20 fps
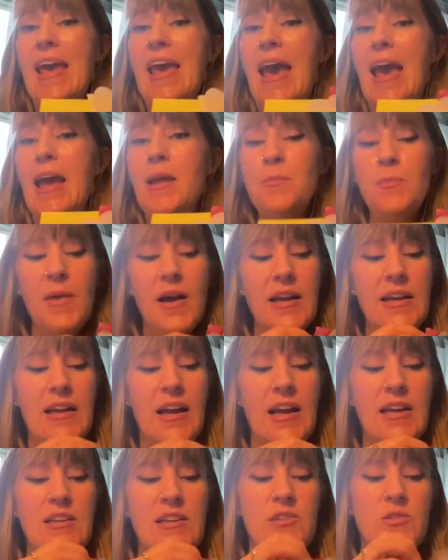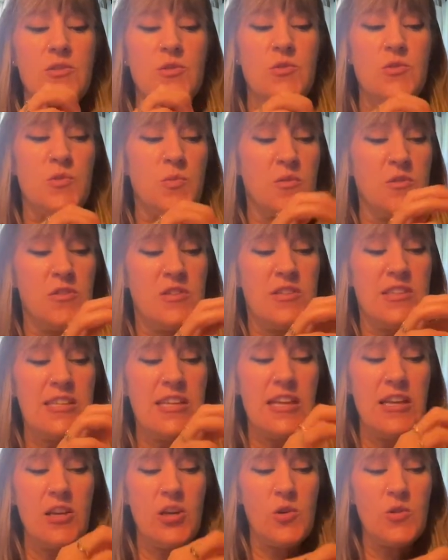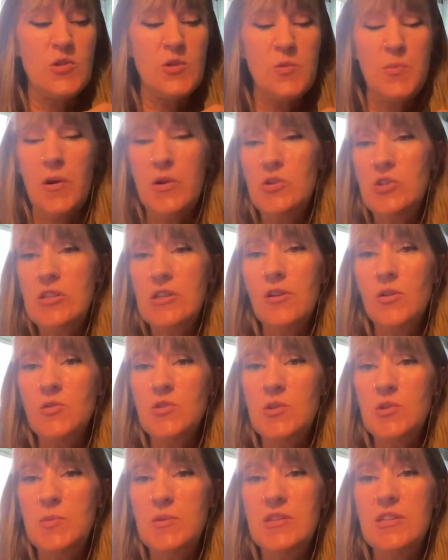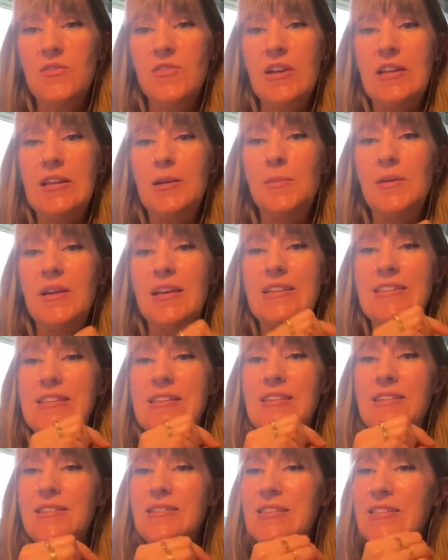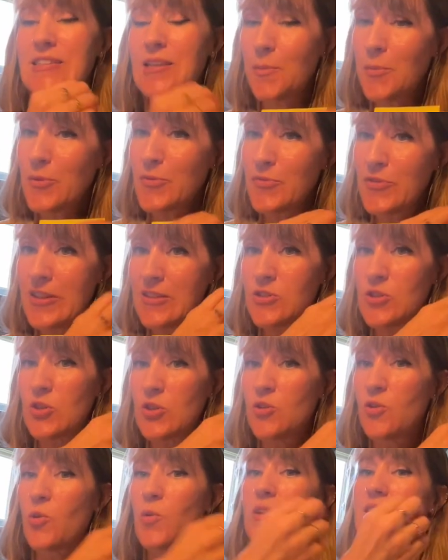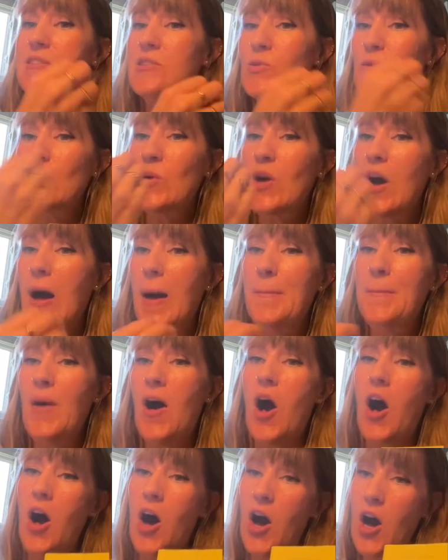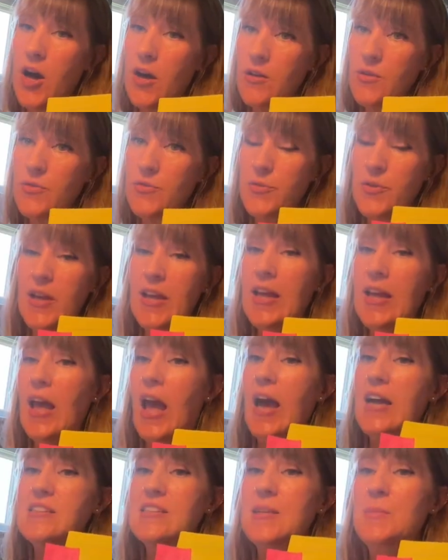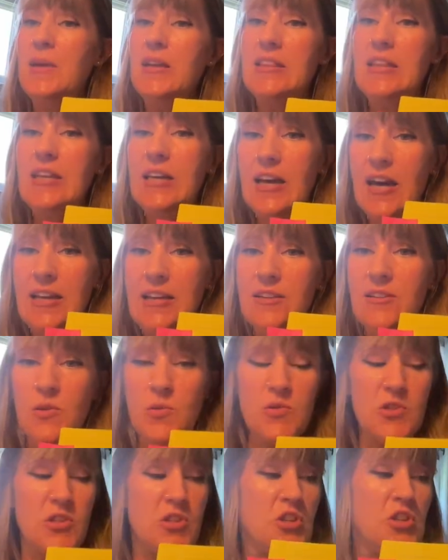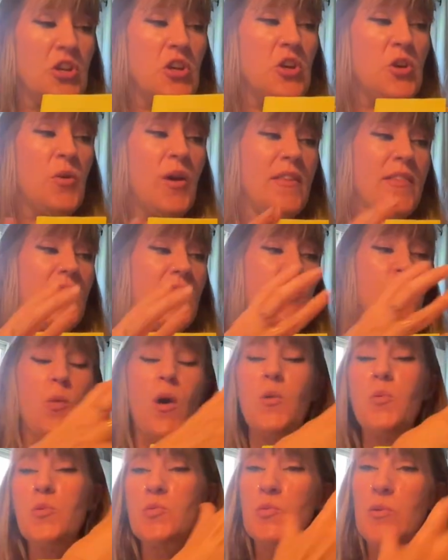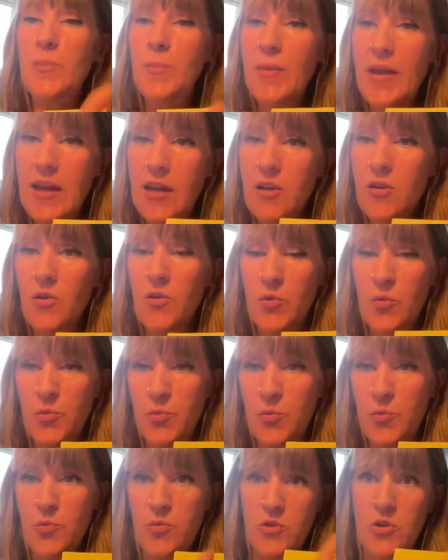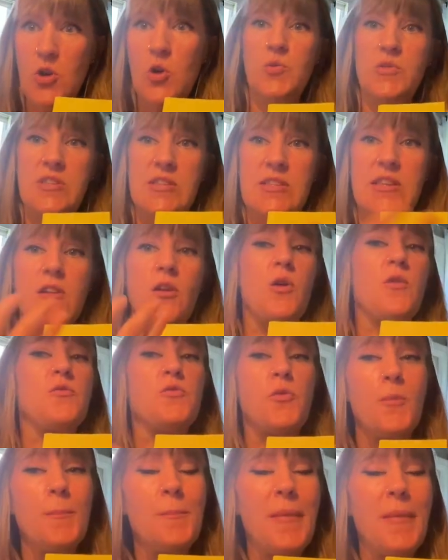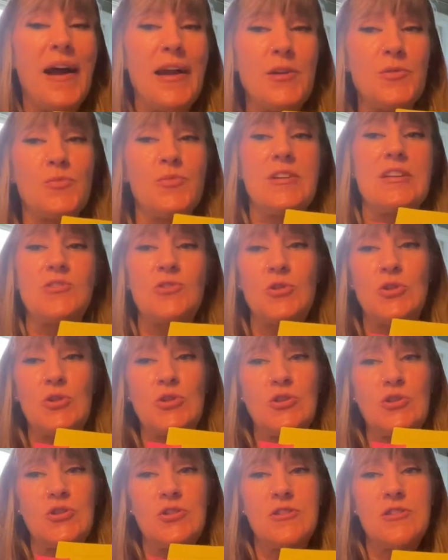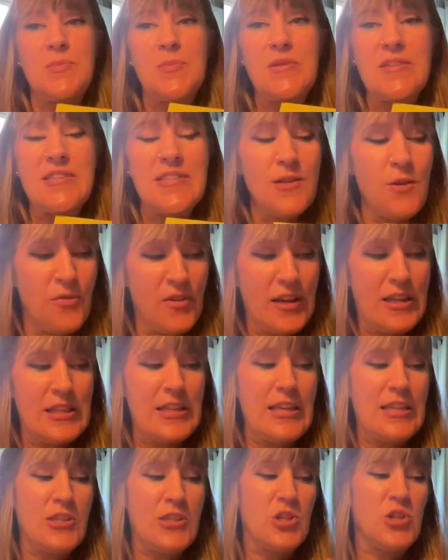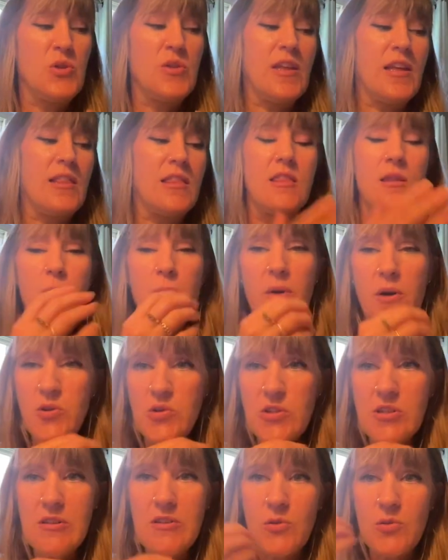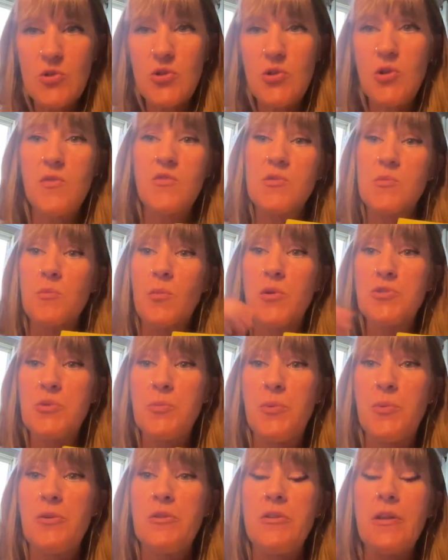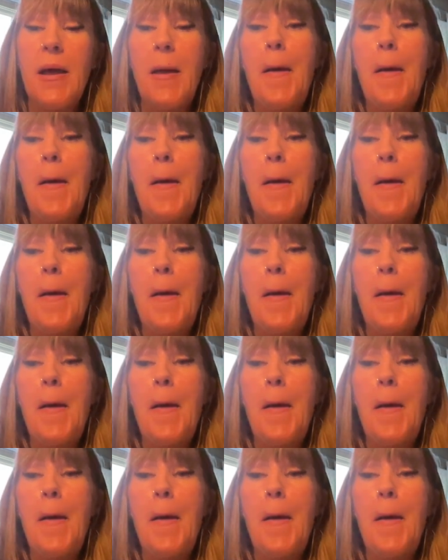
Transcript: And mine, I use sticky notes, post-it notes specifically because some of these are going to come off as I make the guided notes to you, and then what will remain are the notes that are for my research specifically. And so then the post-it note serves multiple